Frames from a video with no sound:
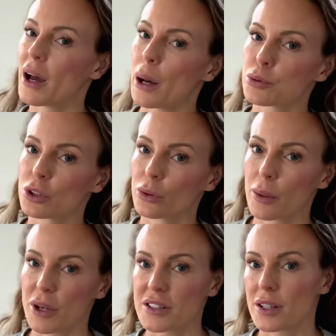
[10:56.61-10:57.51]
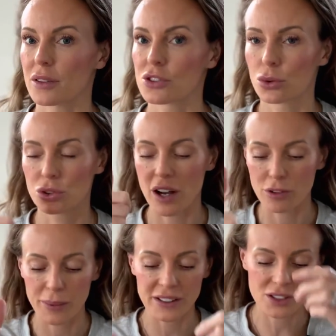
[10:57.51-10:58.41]
Absolutely amazing. So
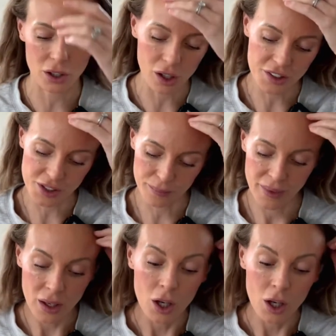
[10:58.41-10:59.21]
travel mats are awesome.